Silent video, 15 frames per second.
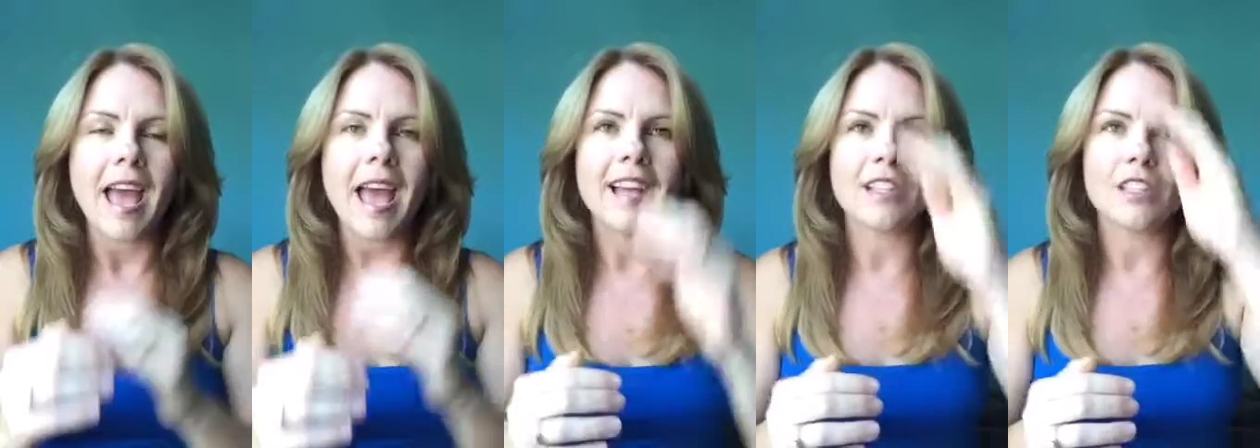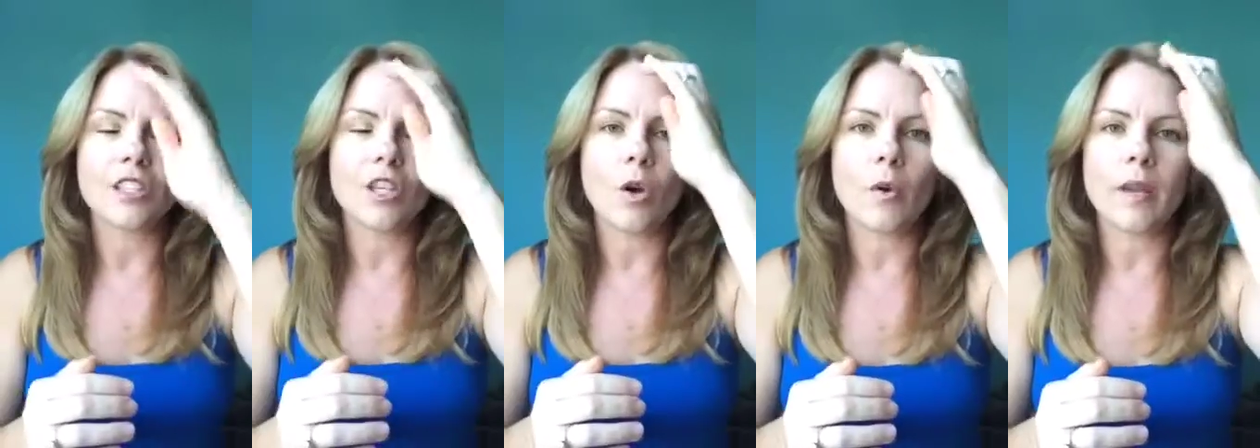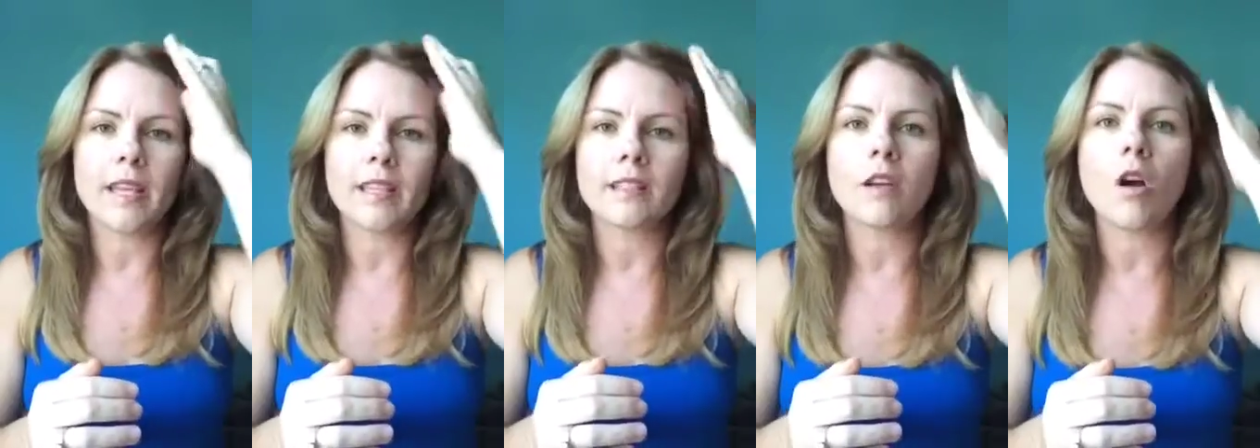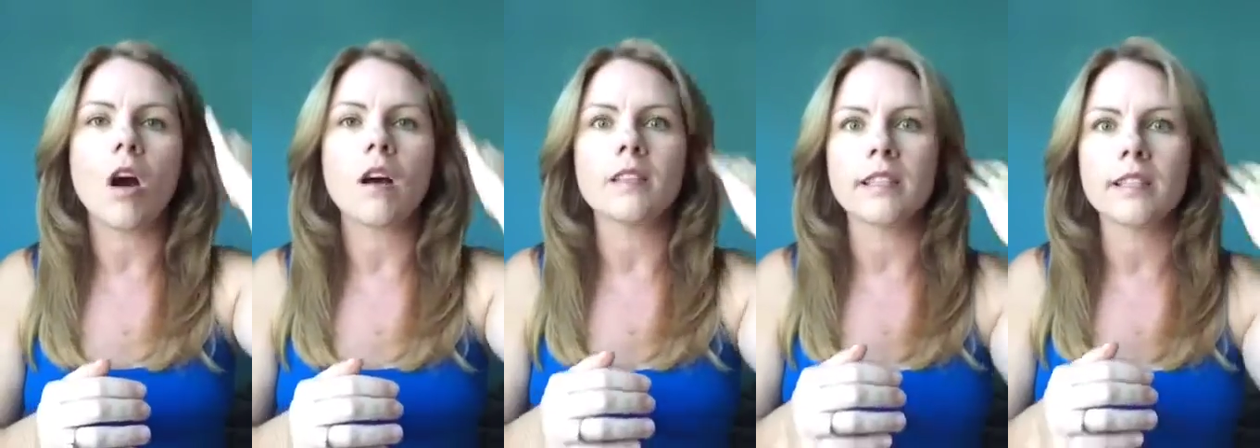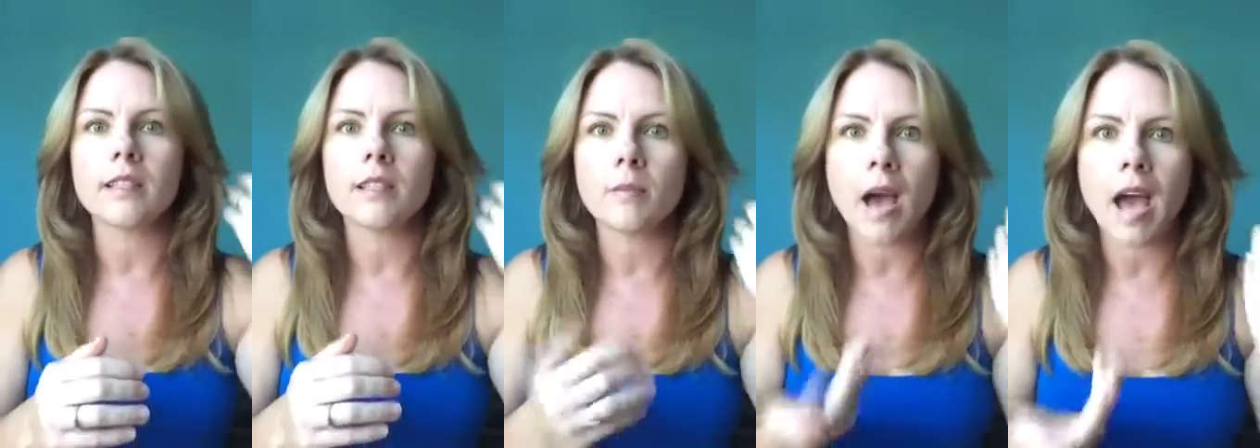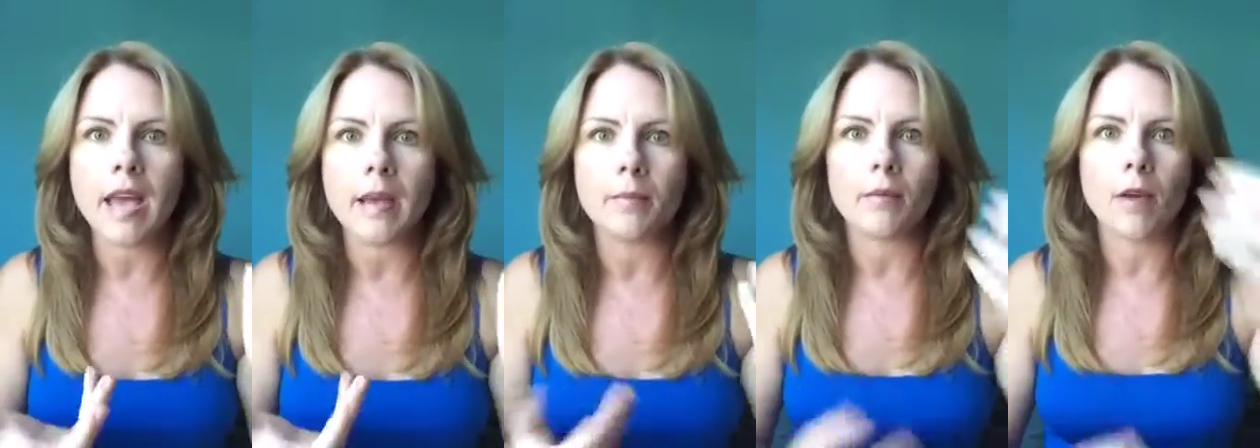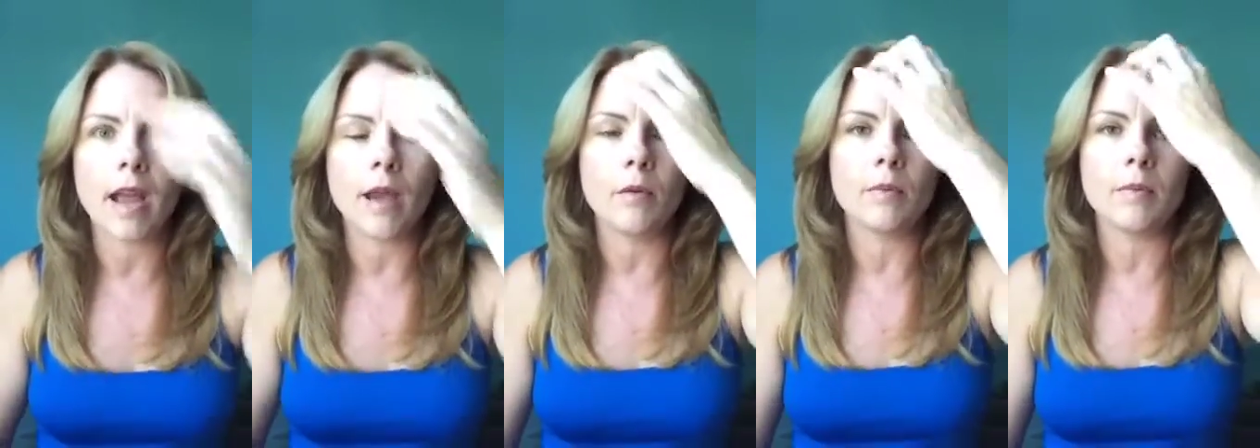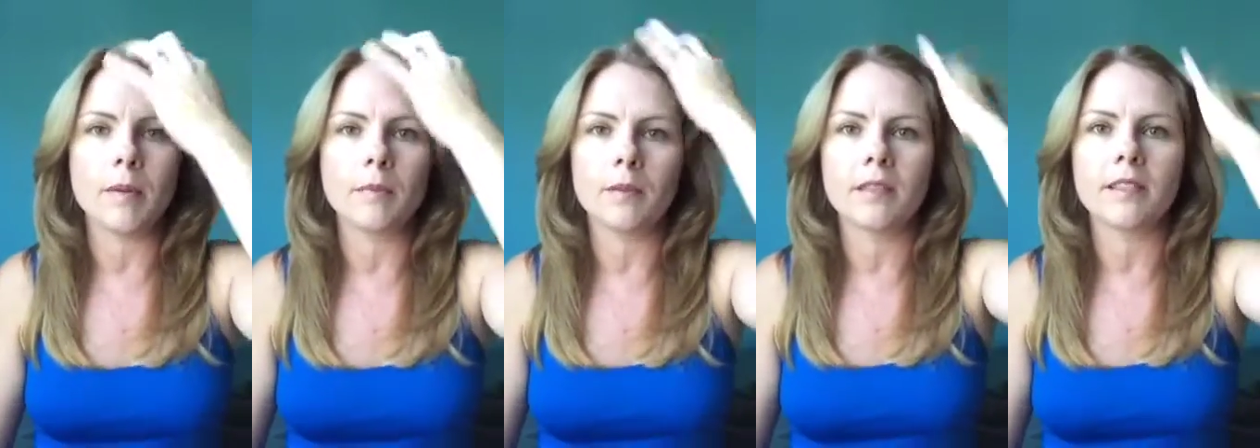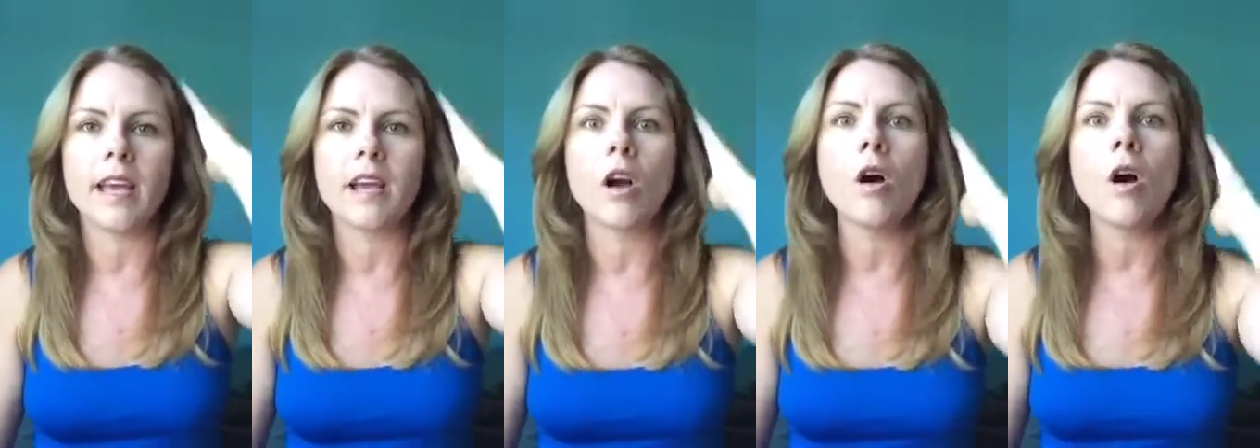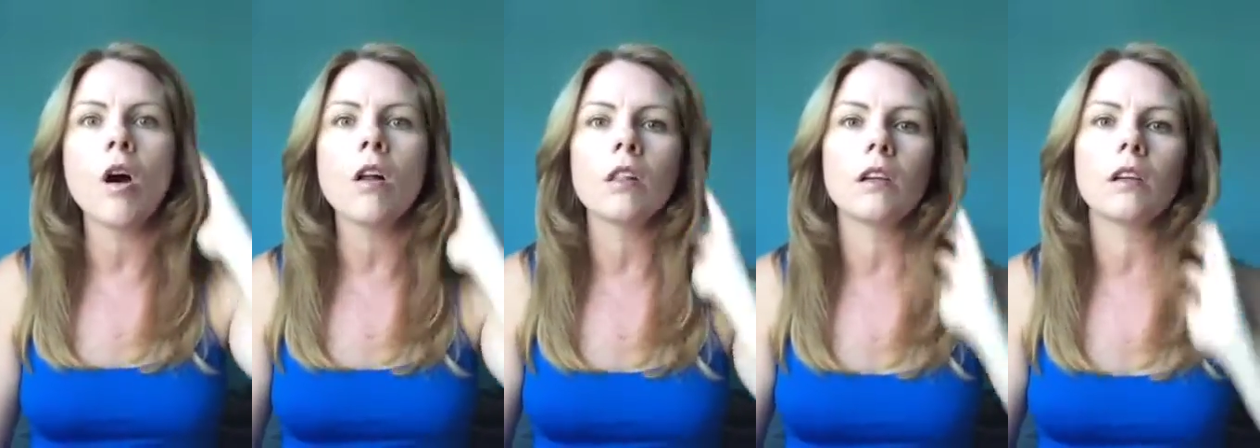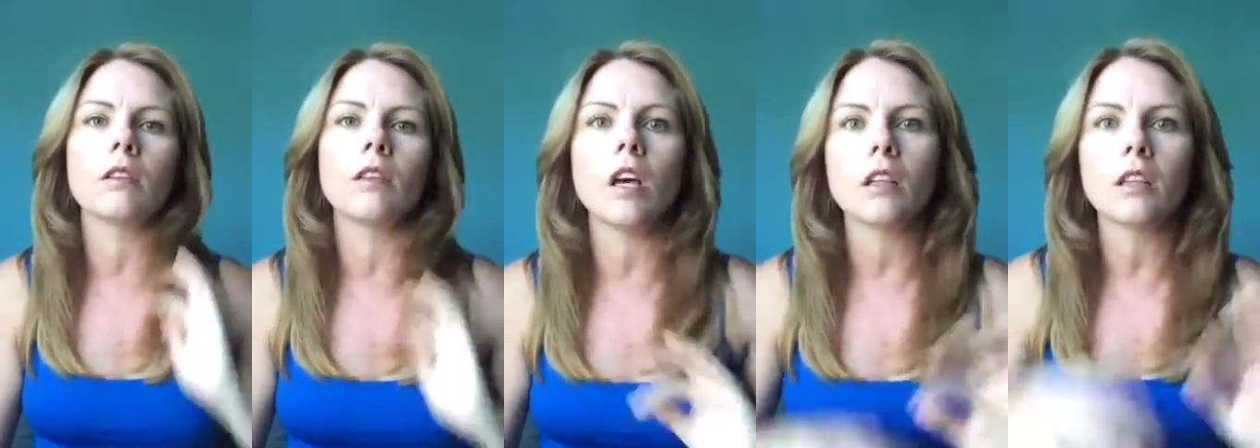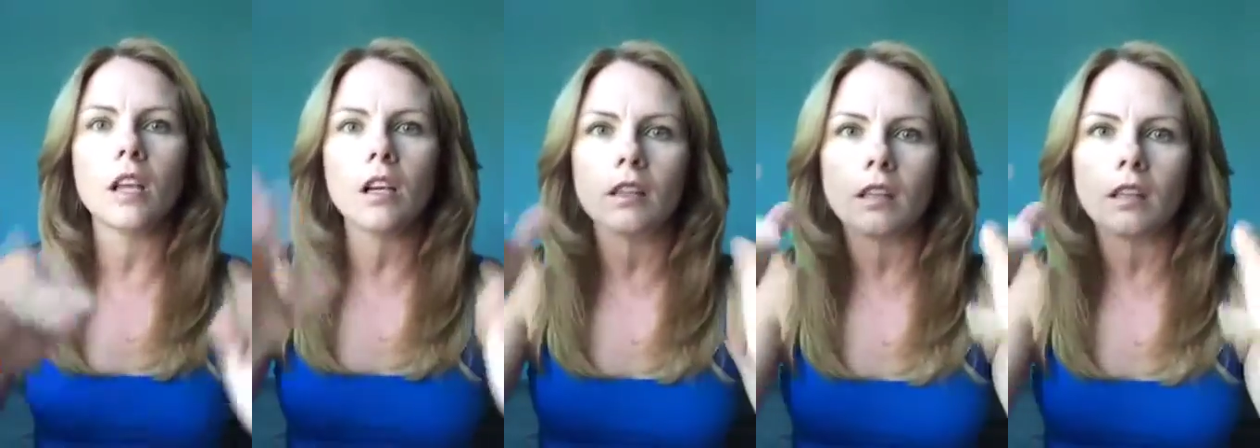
And so it's causing some hype, right? With people saying, oh, look, look, look,